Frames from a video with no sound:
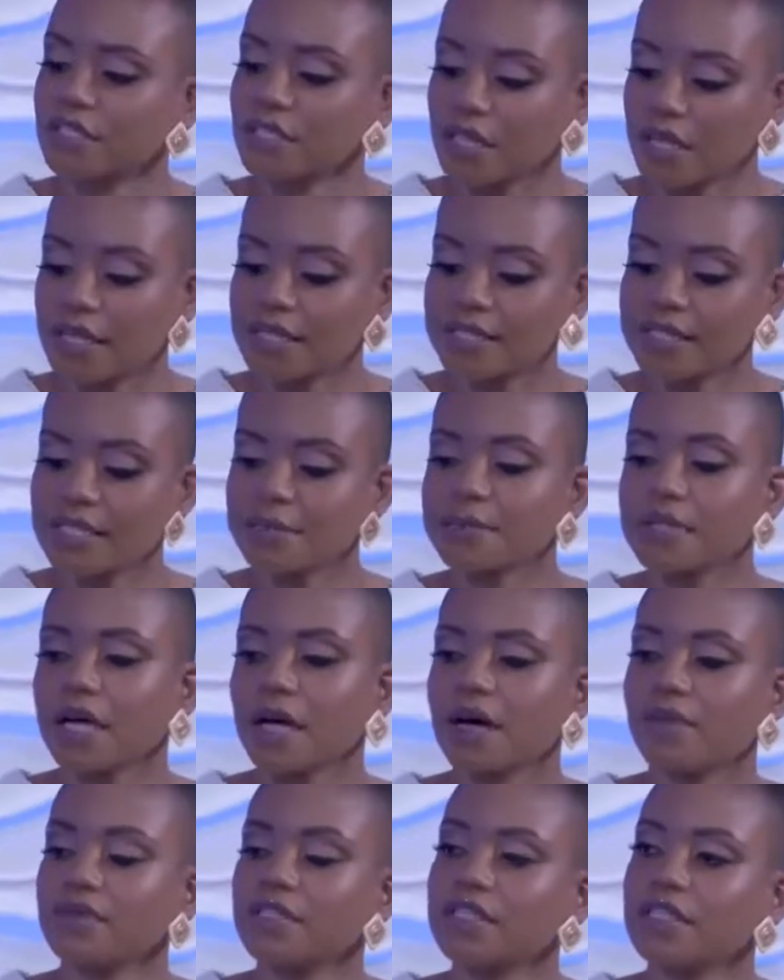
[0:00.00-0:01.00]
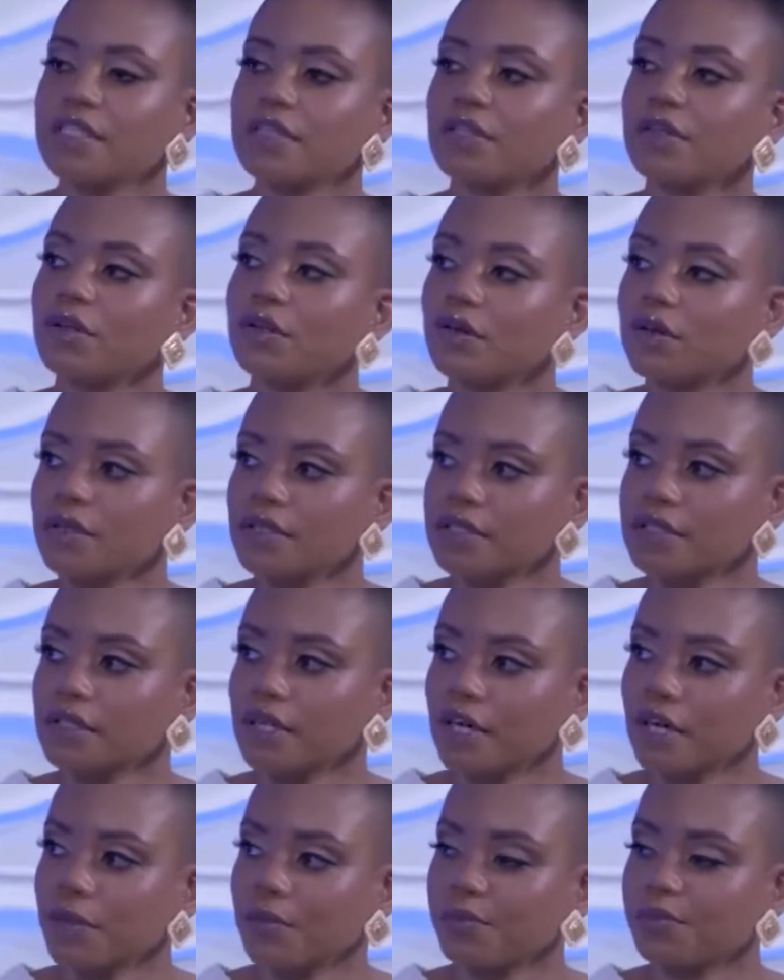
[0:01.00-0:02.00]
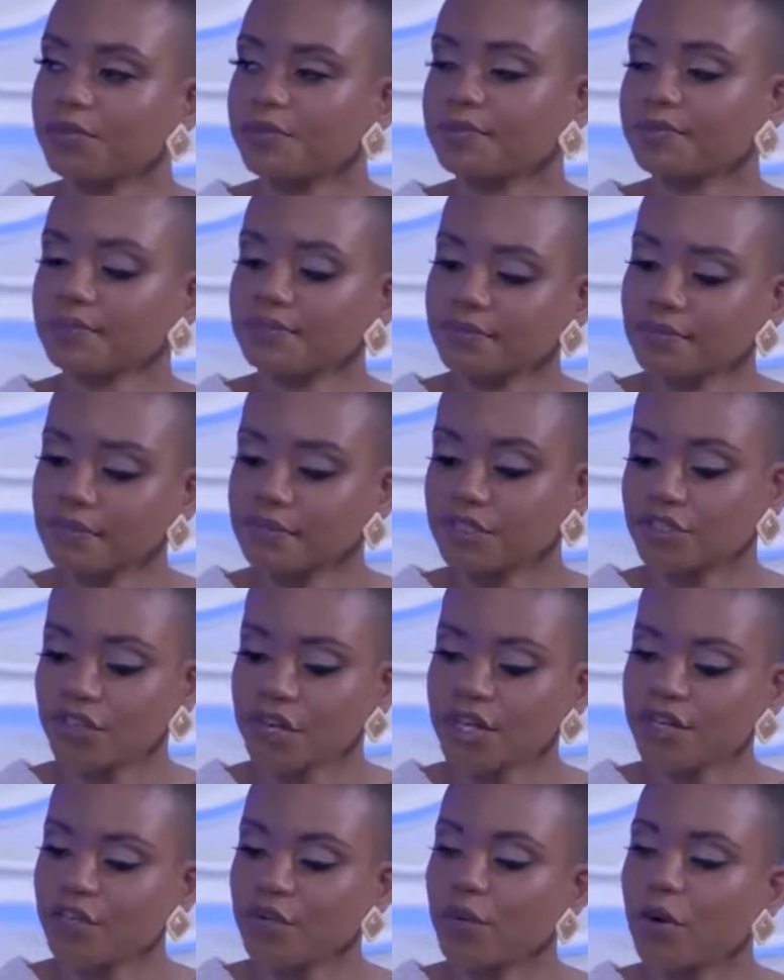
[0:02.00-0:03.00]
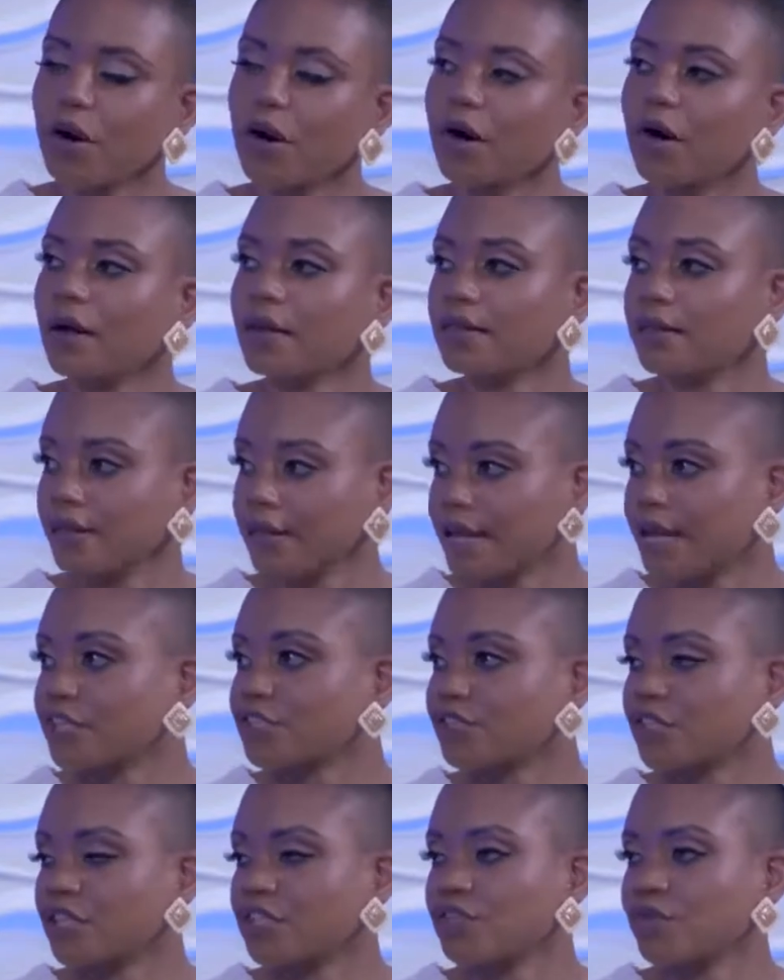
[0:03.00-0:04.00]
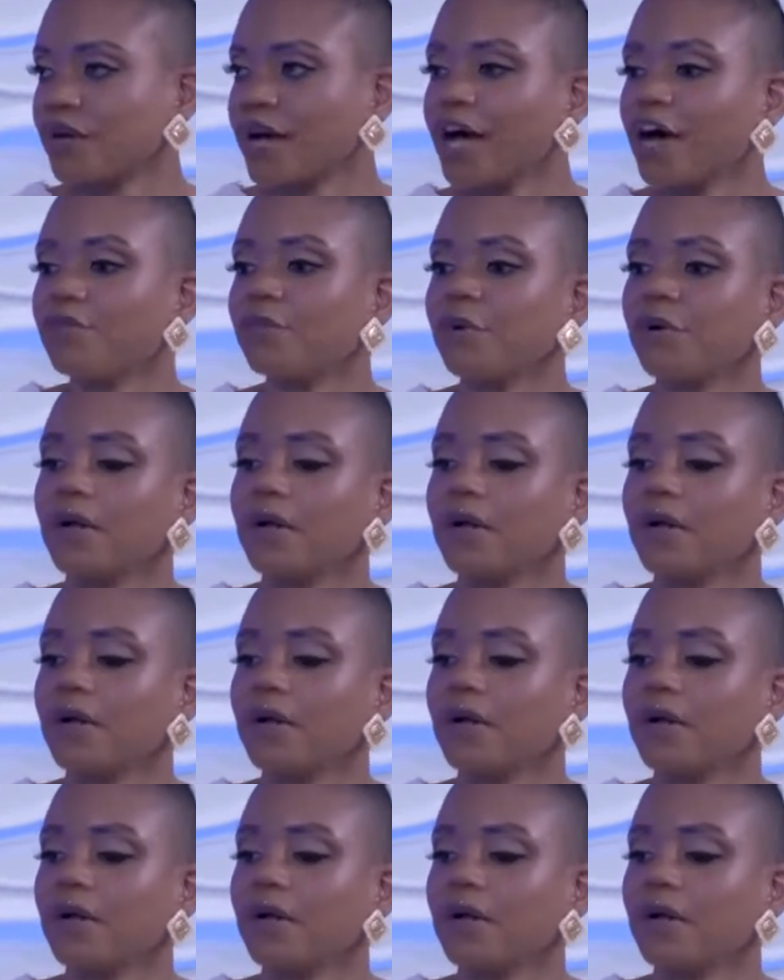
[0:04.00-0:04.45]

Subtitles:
it seems like obviously the longer term trader you are, the less stress you have.